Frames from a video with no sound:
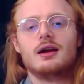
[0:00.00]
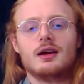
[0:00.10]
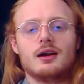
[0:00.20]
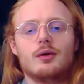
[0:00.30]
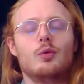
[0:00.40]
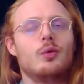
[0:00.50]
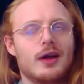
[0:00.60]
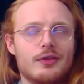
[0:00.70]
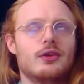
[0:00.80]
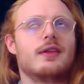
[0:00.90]
We'll
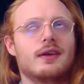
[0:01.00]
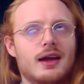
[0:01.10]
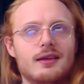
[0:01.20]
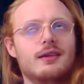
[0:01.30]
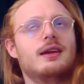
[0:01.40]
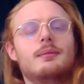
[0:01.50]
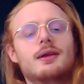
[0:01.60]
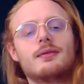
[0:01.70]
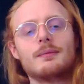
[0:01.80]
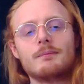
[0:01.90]
get to that again in a
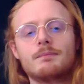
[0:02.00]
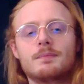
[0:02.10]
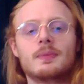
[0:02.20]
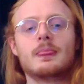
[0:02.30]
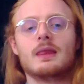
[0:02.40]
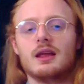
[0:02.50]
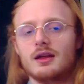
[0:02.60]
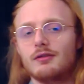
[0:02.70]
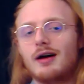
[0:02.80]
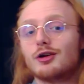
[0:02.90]
bit.
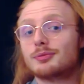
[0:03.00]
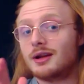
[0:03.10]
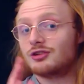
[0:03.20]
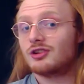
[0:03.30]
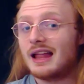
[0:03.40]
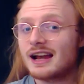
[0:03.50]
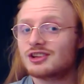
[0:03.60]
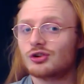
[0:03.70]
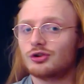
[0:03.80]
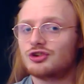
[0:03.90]
A vowel is pronounced
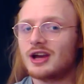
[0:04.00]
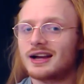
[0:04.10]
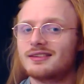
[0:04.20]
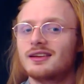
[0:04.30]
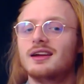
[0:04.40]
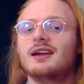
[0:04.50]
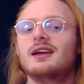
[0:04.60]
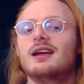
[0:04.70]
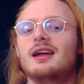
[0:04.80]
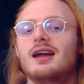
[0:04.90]
lax or checked
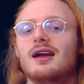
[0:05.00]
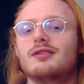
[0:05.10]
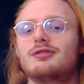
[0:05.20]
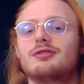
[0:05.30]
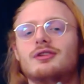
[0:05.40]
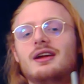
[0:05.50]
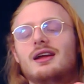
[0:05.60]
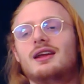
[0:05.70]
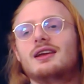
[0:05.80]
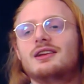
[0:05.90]
if
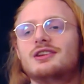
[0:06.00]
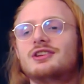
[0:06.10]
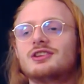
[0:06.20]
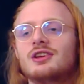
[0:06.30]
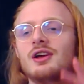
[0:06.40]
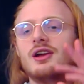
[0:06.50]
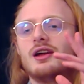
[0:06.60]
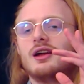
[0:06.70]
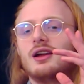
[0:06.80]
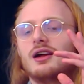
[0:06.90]
it is
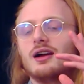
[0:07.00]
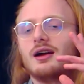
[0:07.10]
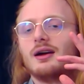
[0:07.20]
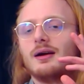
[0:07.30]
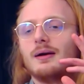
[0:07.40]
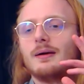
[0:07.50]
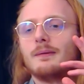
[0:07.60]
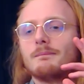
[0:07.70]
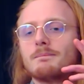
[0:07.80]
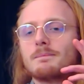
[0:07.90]

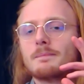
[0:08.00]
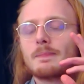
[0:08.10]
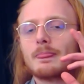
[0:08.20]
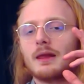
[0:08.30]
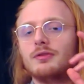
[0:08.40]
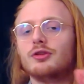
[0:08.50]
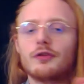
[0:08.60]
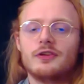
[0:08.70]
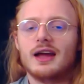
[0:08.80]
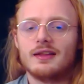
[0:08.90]

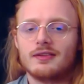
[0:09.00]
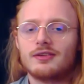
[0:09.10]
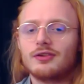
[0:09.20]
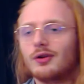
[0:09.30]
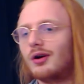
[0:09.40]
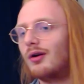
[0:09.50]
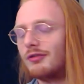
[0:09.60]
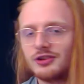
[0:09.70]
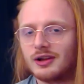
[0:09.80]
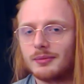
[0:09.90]
not the end of
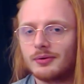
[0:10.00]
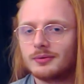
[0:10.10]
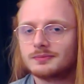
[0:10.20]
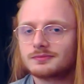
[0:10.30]
a syllable.